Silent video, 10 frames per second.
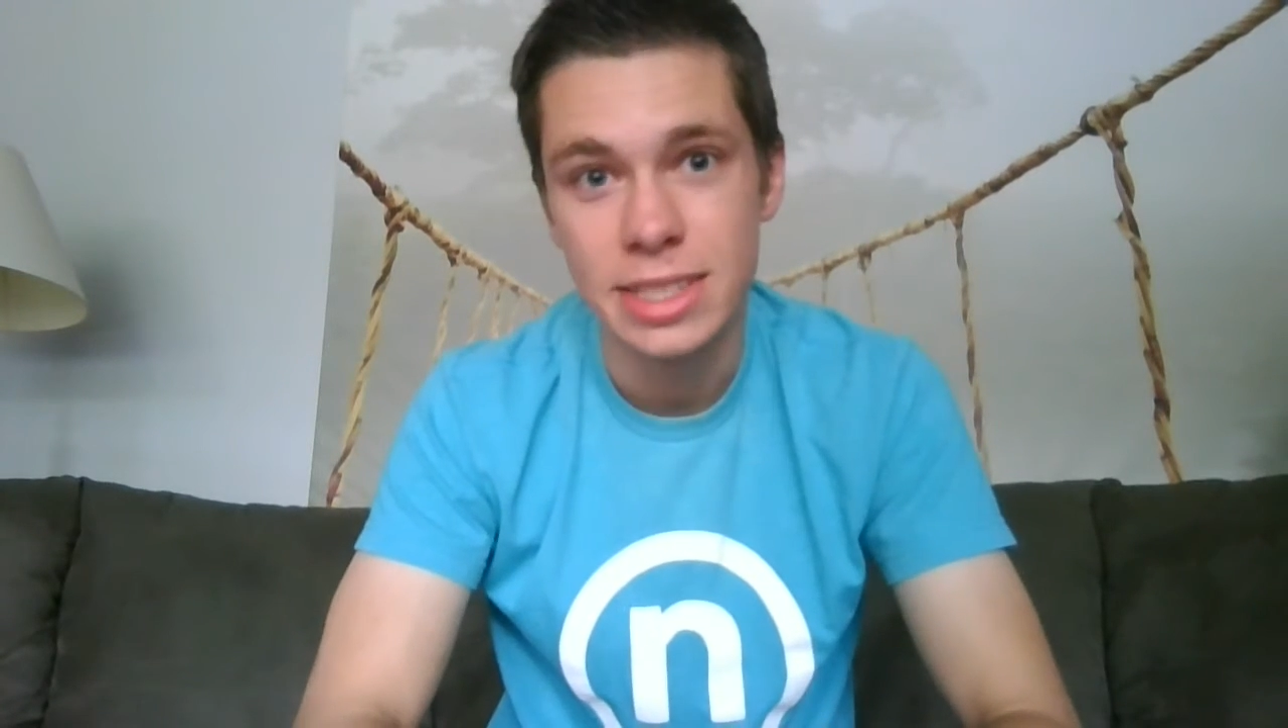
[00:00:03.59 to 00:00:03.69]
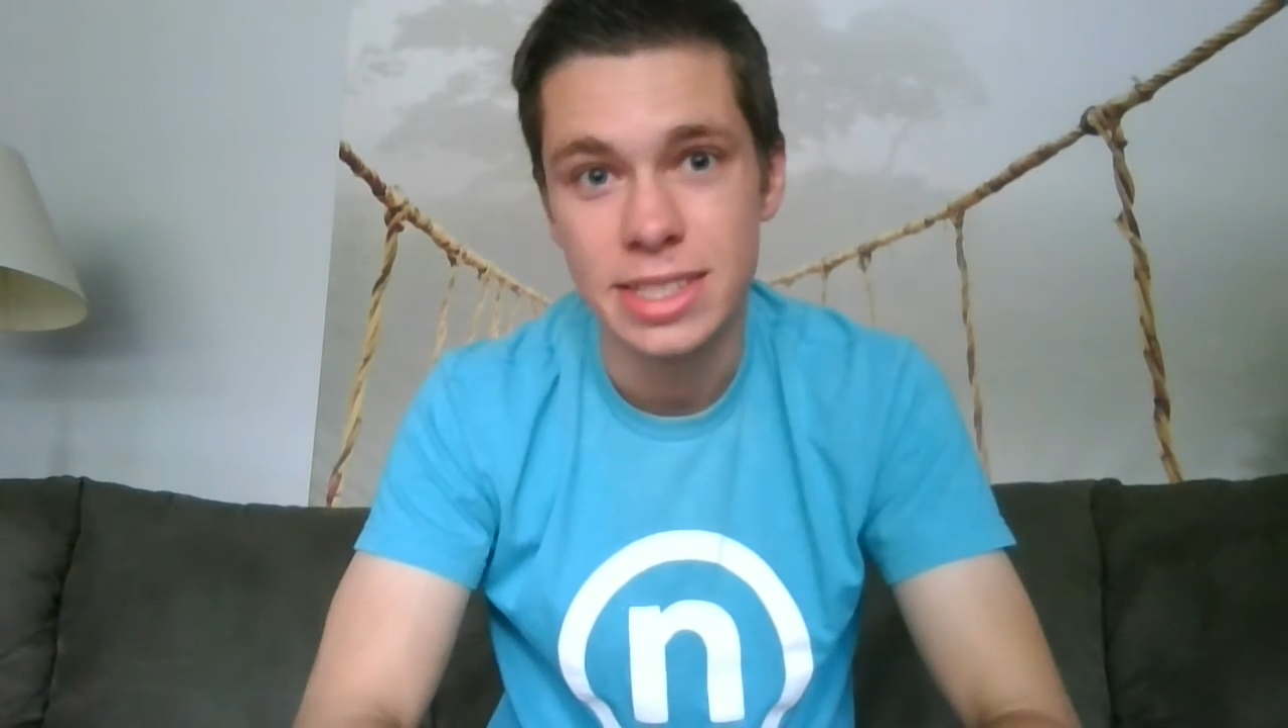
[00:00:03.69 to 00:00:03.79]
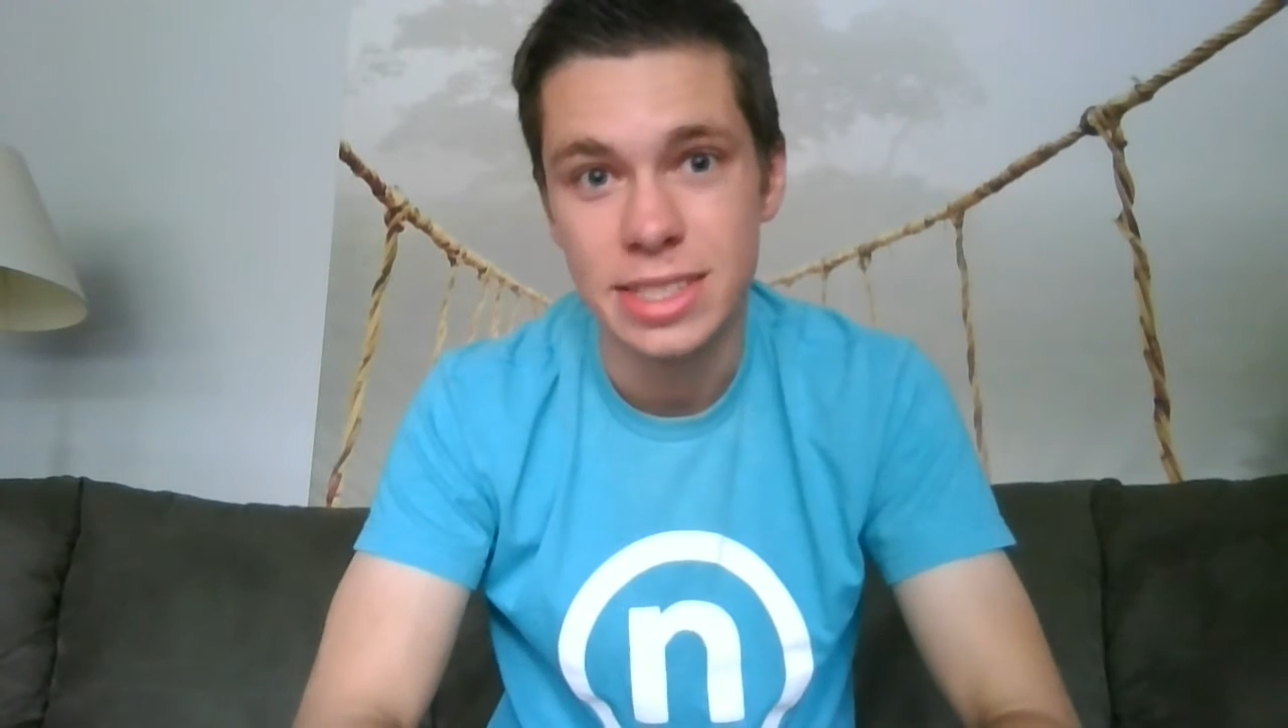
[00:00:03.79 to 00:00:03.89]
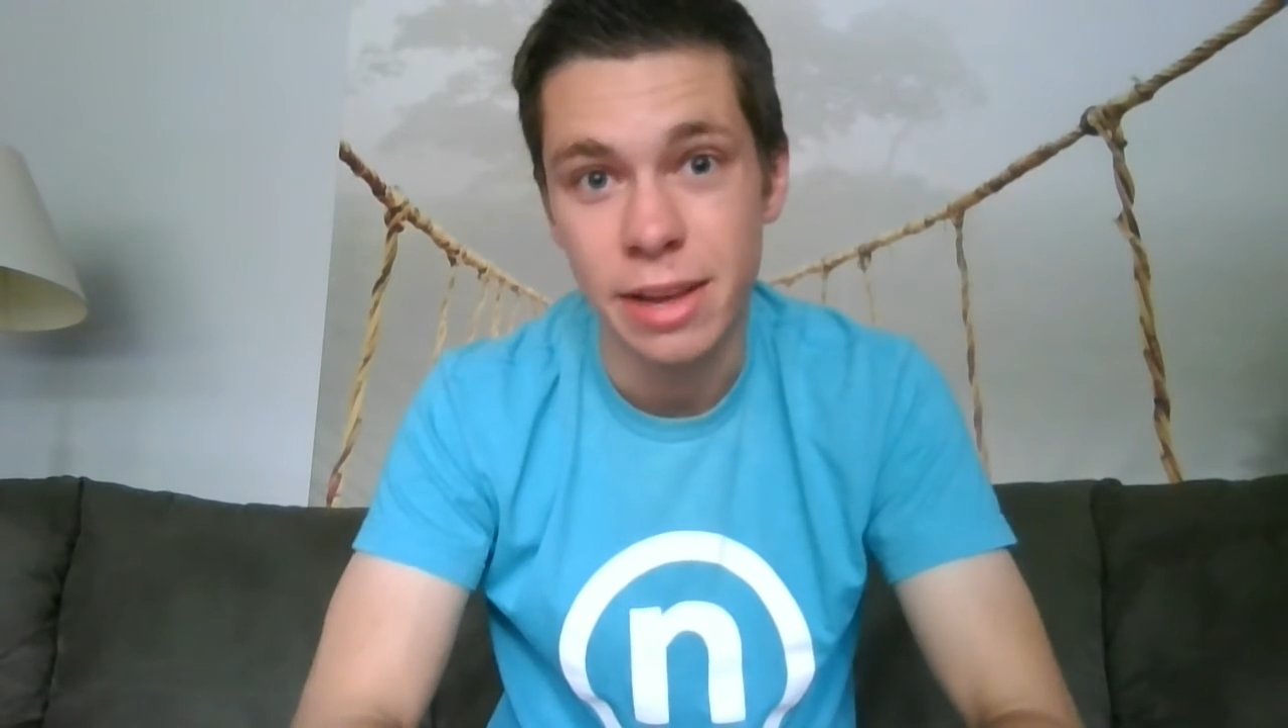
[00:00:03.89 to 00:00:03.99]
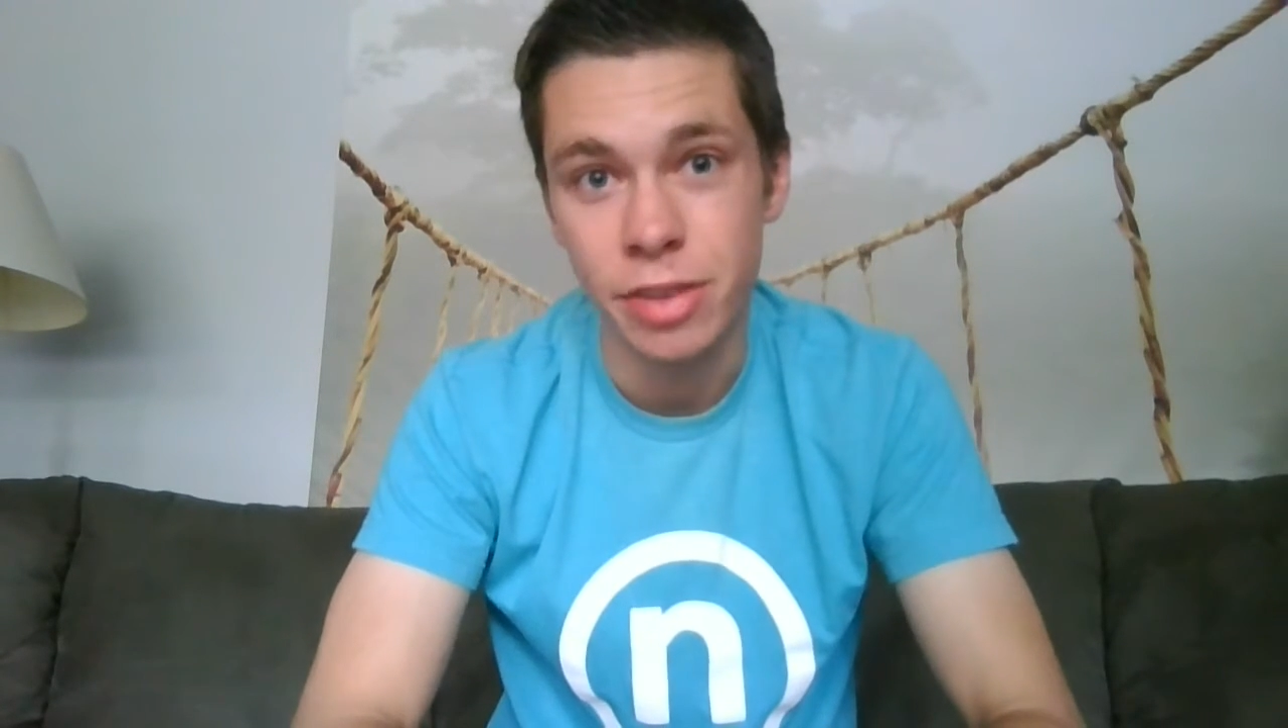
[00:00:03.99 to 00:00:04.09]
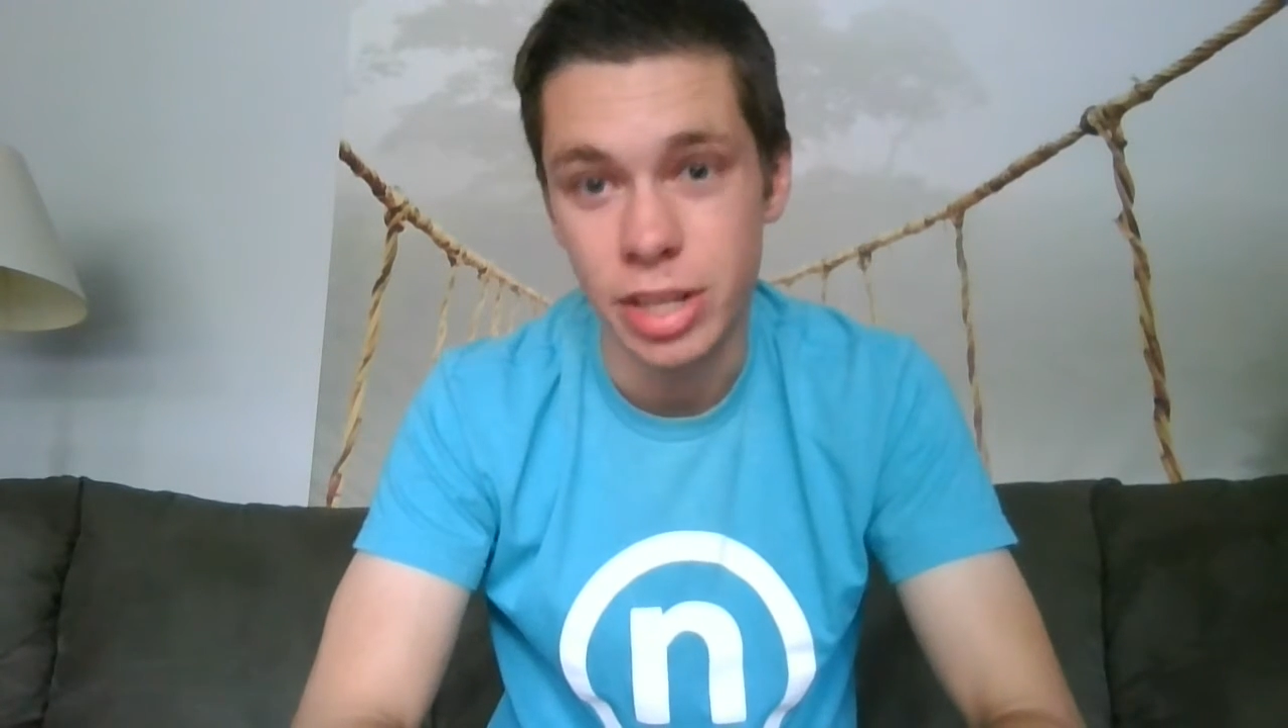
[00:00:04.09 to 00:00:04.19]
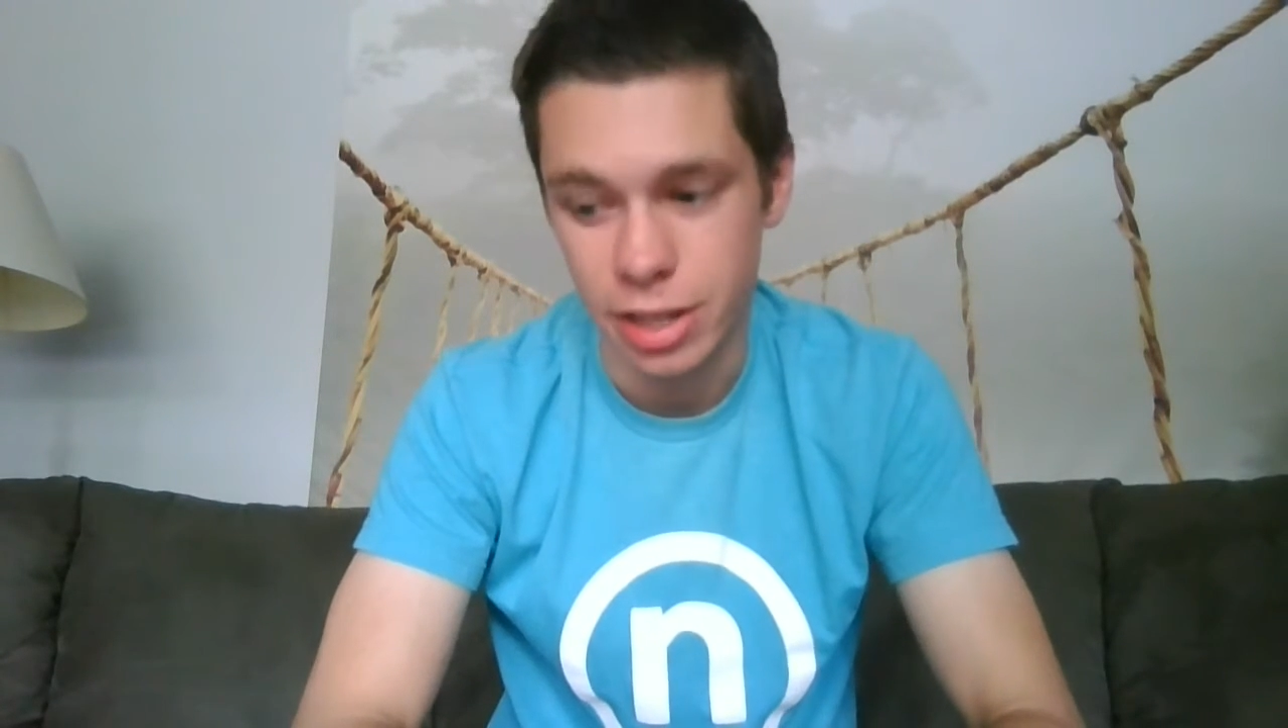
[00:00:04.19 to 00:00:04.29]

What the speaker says: 7